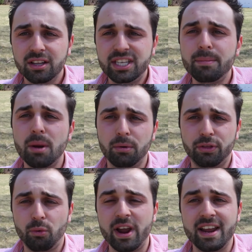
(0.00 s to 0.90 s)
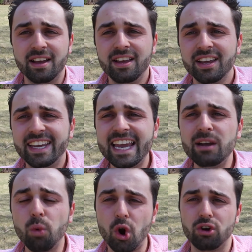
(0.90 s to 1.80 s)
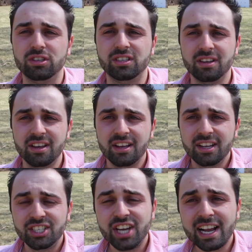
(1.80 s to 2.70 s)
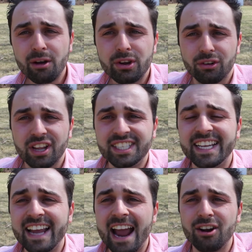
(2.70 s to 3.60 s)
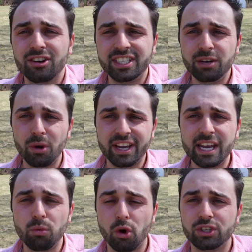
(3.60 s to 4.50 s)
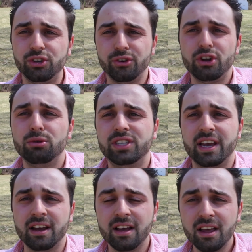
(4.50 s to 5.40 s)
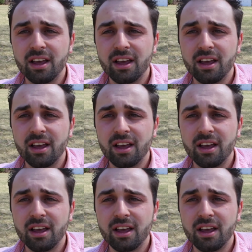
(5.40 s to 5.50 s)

Tip number three, keywords. Check out your listing header to see what keywords you're using.